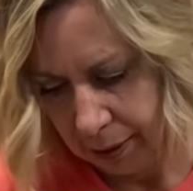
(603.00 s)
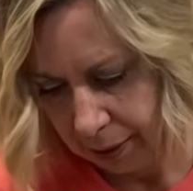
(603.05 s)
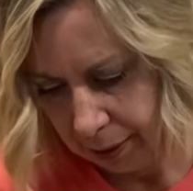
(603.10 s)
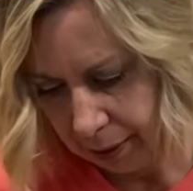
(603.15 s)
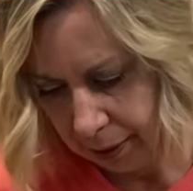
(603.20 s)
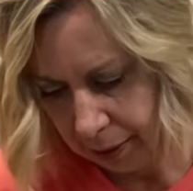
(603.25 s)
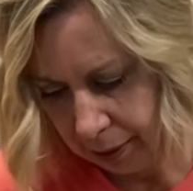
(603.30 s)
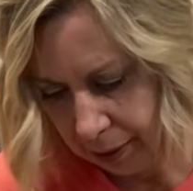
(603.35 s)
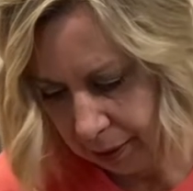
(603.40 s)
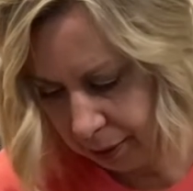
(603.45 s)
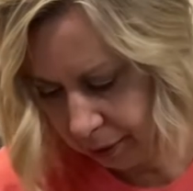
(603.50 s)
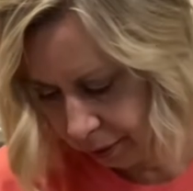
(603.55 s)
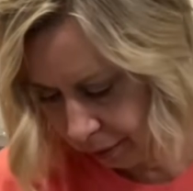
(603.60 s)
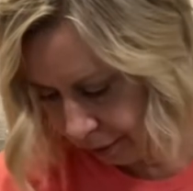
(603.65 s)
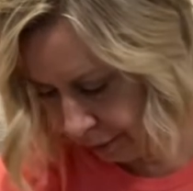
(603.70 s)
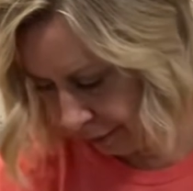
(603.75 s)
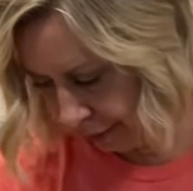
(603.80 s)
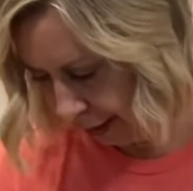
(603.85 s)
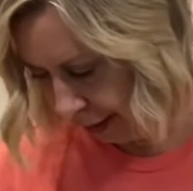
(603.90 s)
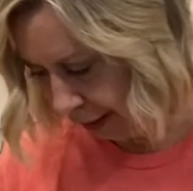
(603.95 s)

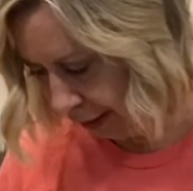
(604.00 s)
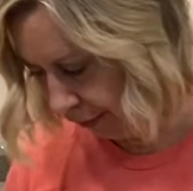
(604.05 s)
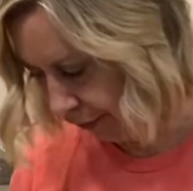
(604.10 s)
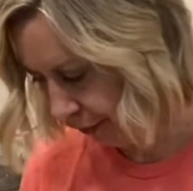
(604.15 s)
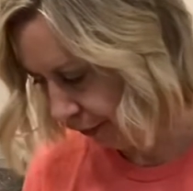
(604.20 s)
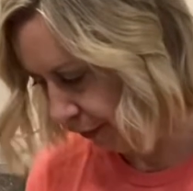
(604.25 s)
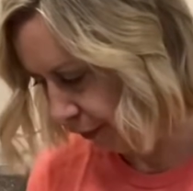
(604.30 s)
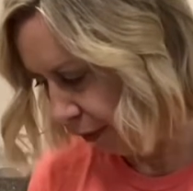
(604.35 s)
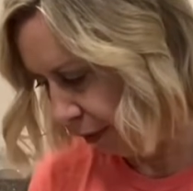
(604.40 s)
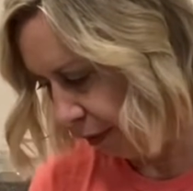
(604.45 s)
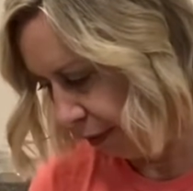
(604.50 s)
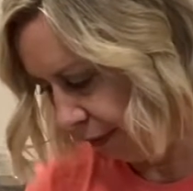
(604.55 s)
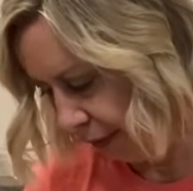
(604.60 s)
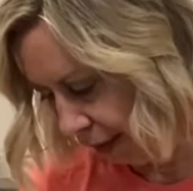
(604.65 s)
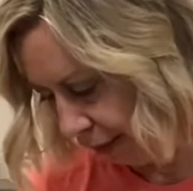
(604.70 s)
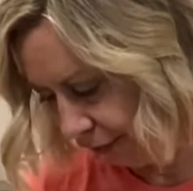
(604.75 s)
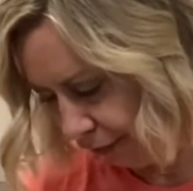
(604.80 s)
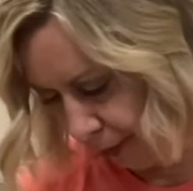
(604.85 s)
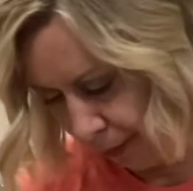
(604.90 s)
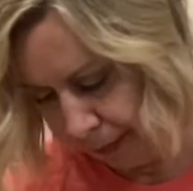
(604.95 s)
And that's
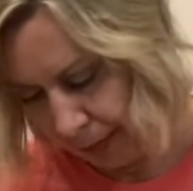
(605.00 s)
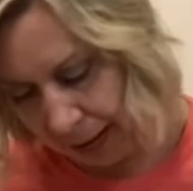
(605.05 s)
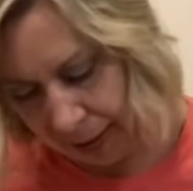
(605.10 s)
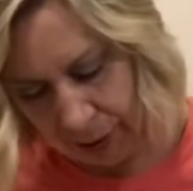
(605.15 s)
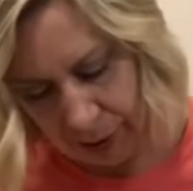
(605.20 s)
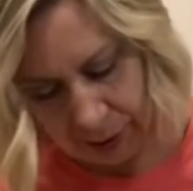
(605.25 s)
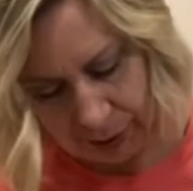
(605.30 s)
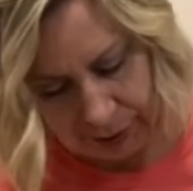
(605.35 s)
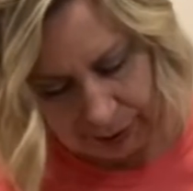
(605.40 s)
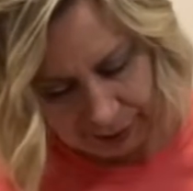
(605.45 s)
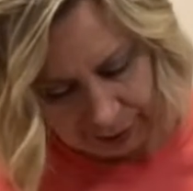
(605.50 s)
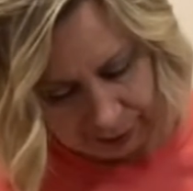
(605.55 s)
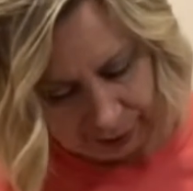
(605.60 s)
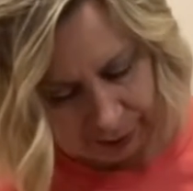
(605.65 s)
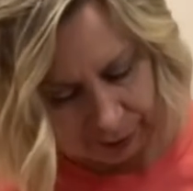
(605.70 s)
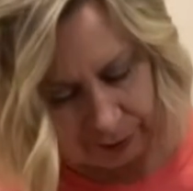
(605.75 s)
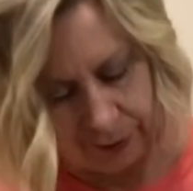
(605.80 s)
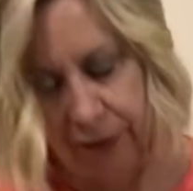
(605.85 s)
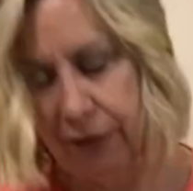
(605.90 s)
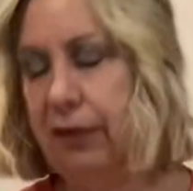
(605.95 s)
about
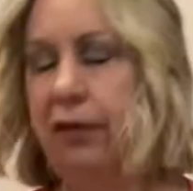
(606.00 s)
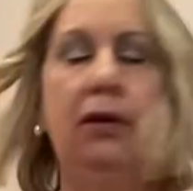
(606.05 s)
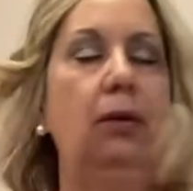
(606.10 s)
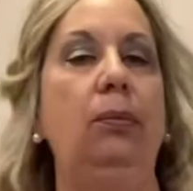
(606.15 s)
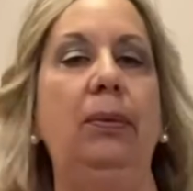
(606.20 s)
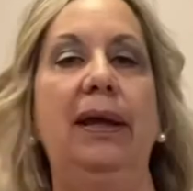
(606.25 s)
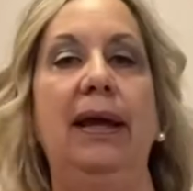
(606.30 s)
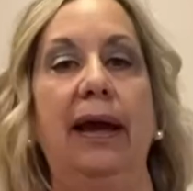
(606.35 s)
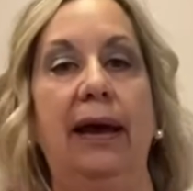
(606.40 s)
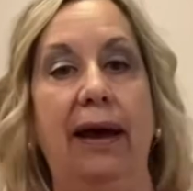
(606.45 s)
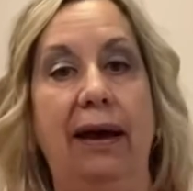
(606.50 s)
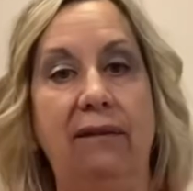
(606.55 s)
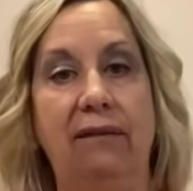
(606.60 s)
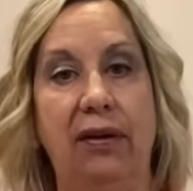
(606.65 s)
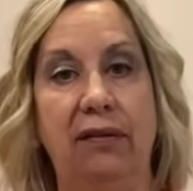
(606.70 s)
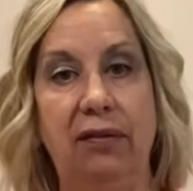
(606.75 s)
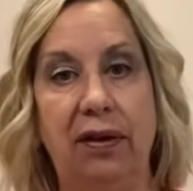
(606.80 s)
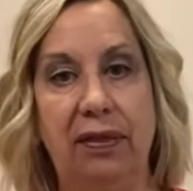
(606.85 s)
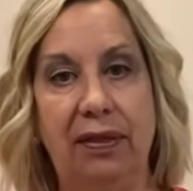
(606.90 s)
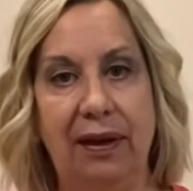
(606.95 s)
it. So we have
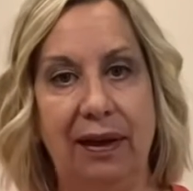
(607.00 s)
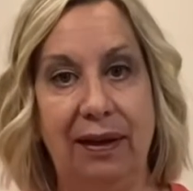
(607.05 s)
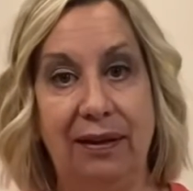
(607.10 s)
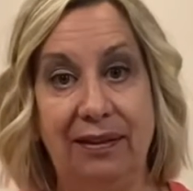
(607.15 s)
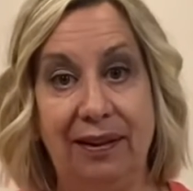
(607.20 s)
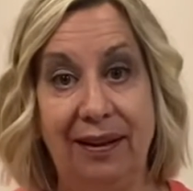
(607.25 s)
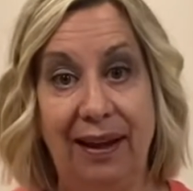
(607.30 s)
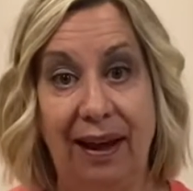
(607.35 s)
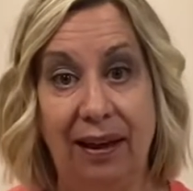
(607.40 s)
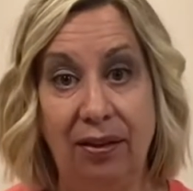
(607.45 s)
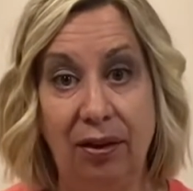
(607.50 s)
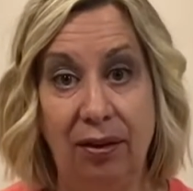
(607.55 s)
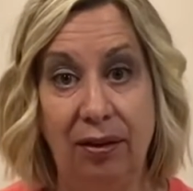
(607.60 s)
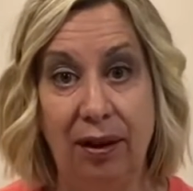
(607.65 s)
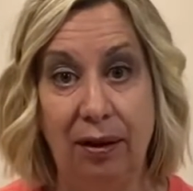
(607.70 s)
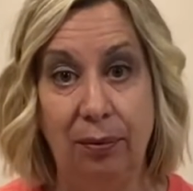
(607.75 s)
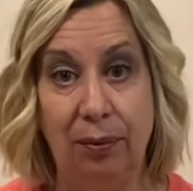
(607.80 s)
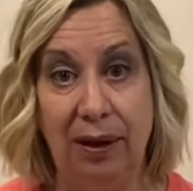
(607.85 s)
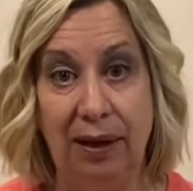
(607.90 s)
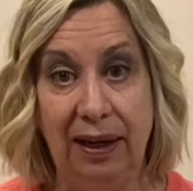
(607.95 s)
everything together
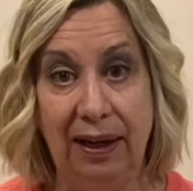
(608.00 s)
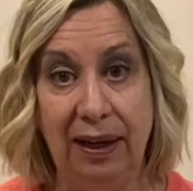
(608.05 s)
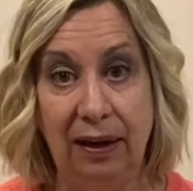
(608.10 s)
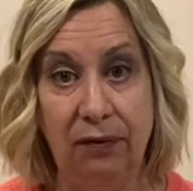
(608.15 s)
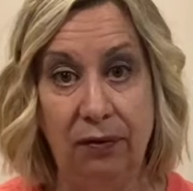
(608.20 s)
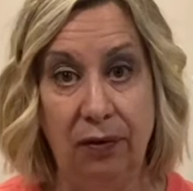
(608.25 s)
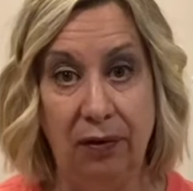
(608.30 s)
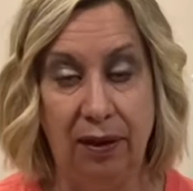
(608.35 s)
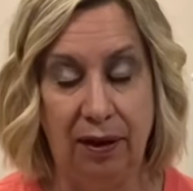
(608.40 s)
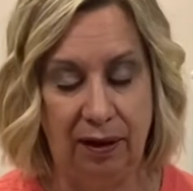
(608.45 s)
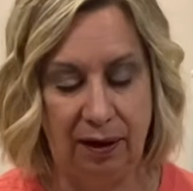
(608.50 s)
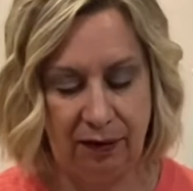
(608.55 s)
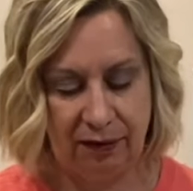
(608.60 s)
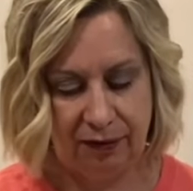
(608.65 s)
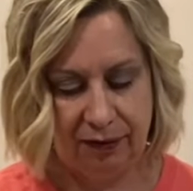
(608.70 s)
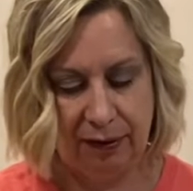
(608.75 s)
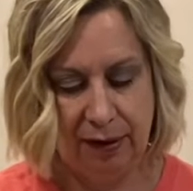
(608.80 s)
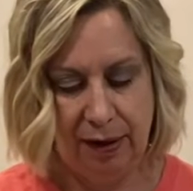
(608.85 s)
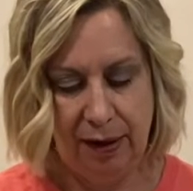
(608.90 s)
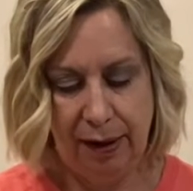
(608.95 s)
that we need for
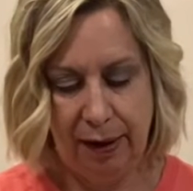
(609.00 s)
this.